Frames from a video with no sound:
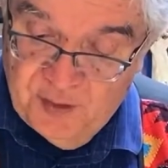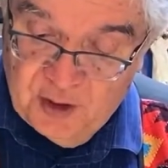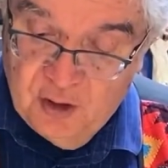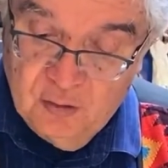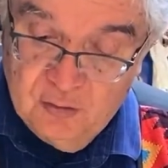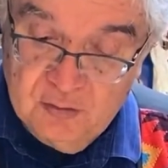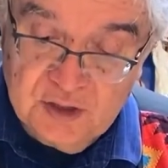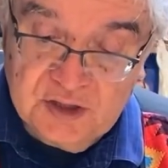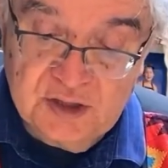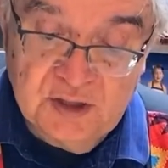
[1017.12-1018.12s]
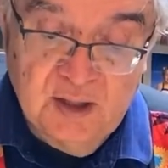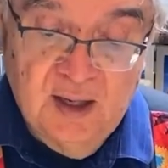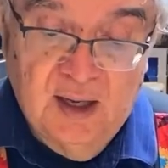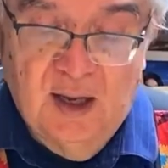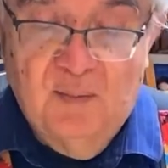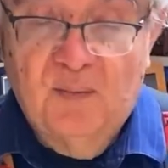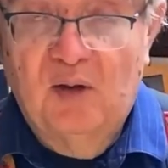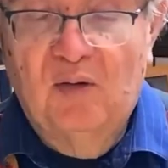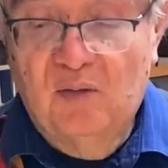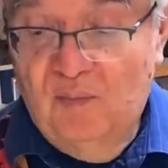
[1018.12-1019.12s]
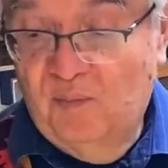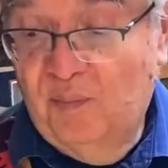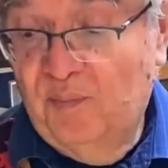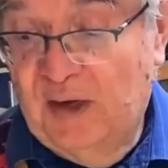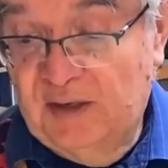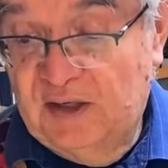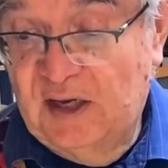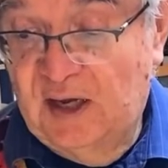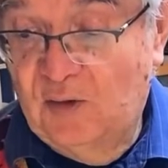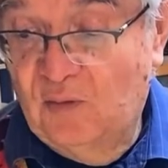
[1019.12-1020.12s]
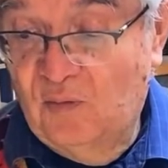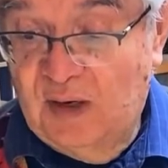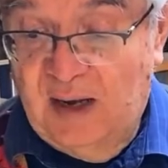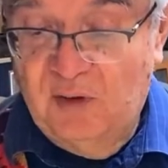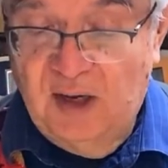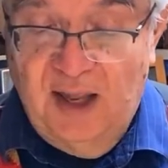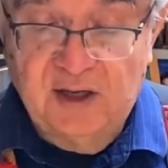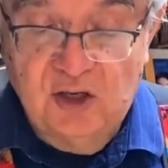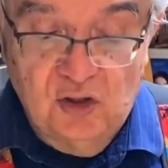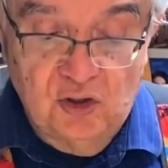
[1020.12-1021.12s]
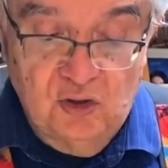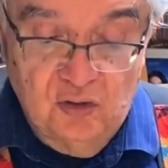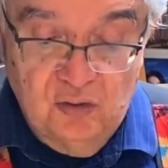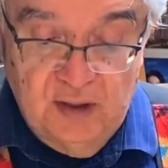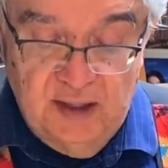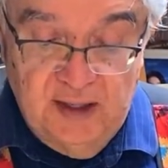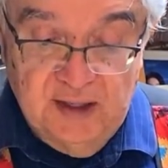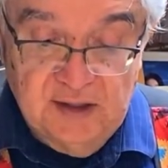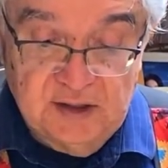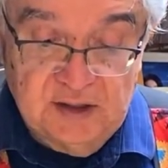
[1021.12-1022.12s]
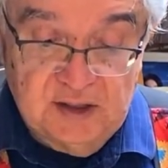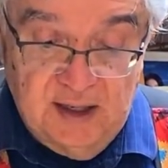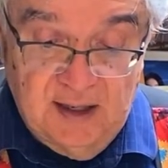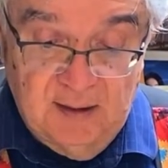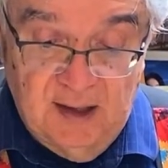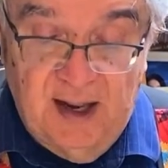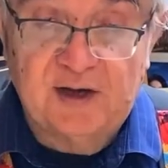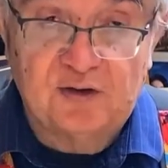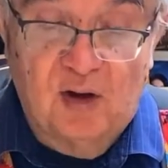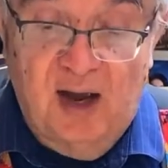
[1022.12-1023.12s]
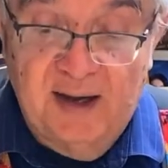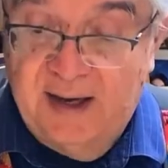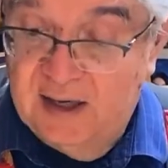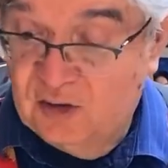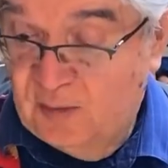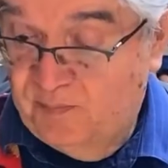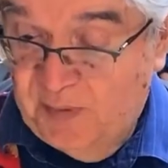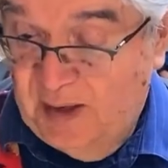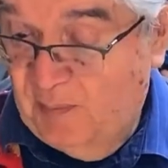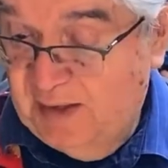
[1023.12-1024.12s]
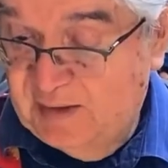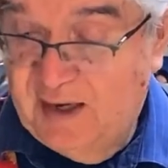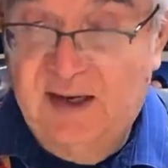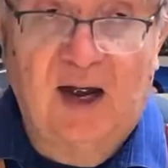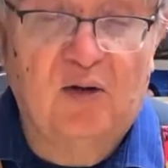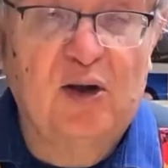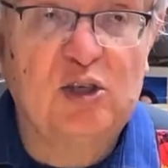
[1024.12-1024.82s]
goose, but what I would like you to do is let it dry. It might take an hour to